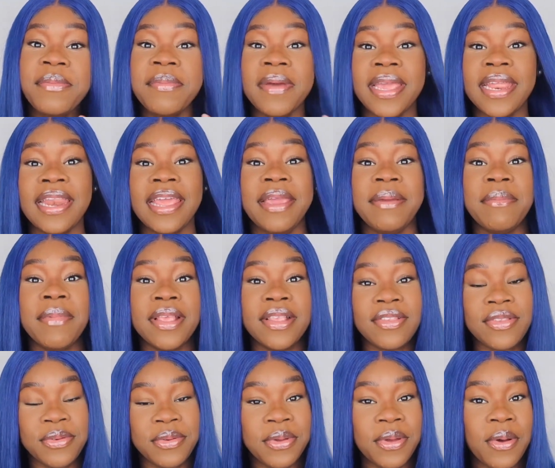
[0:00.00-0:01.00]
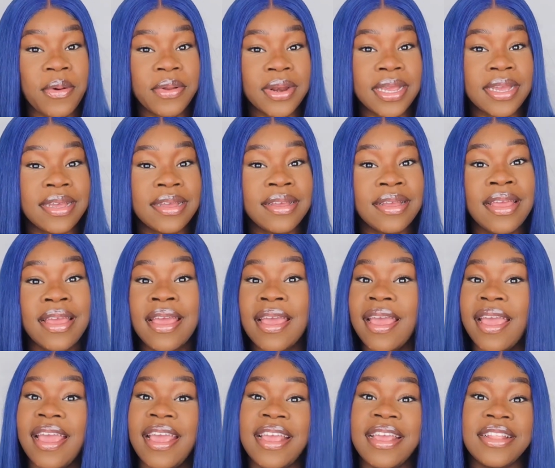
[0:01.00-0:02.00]
My name is Ugona
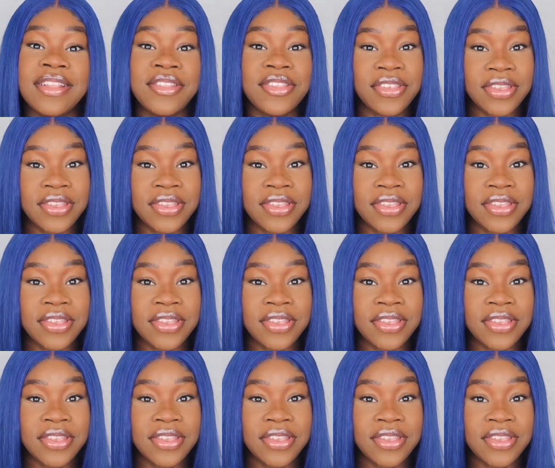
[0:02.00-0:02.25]
and